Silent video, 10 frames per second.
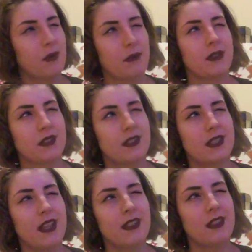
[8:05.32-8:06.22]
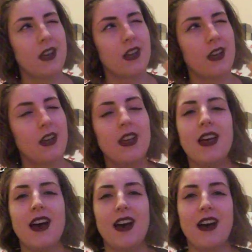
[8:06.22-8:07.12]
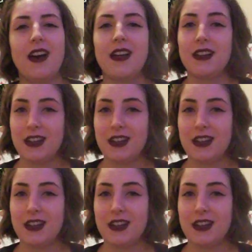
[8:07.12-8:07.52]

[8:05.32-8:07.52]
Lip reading: Probably just said that.